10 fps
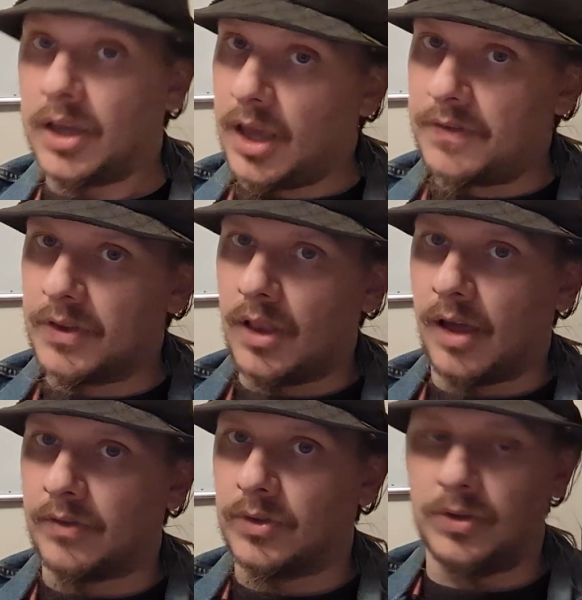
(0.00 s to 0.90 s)
even
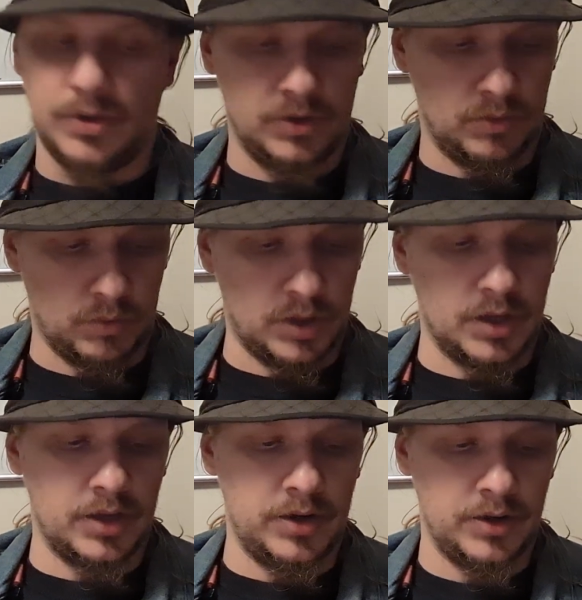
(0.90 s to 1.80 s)
level,
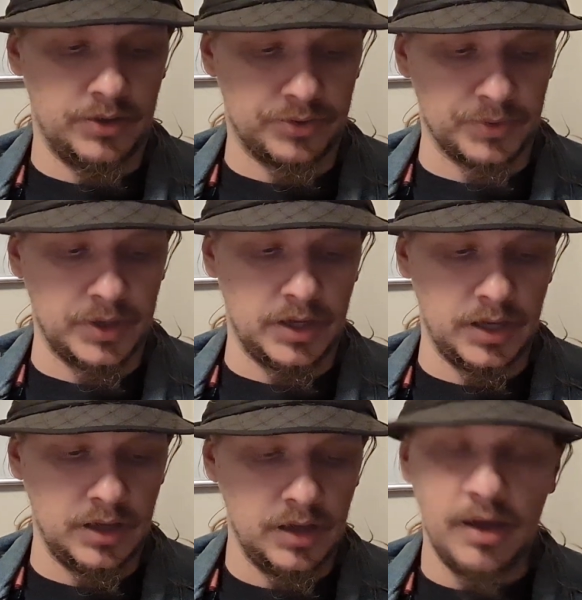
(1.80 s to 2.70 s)
1,
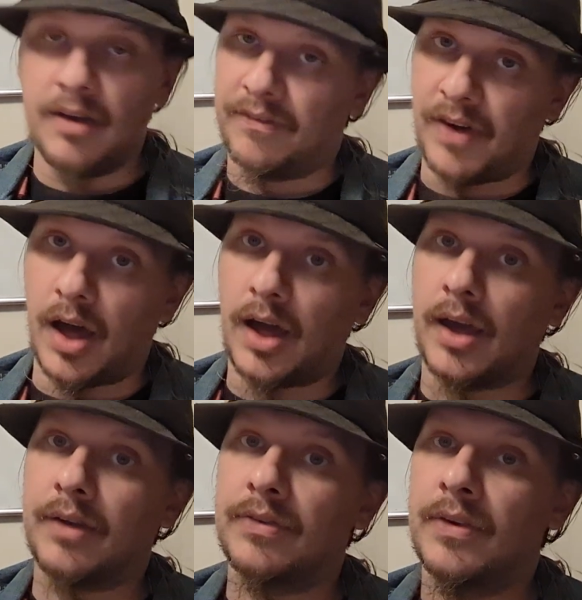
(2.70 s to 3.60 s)
3,
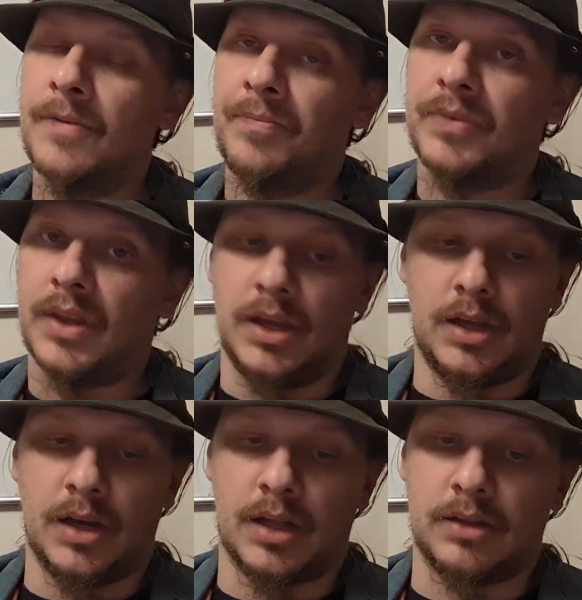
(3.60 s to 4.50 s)
5,
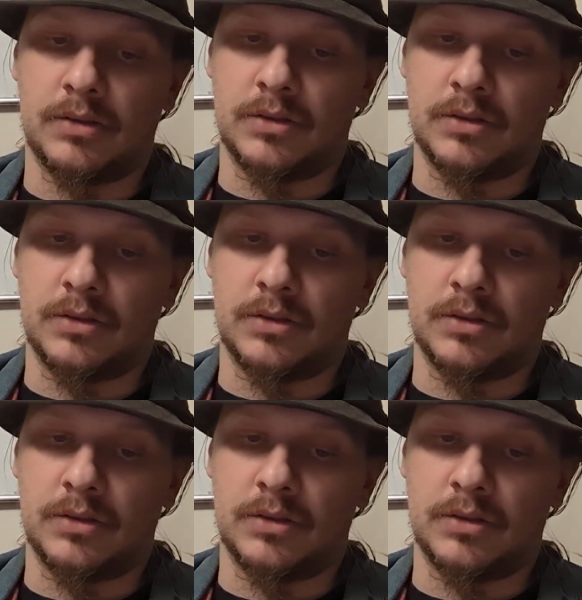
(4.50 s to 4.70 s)
and a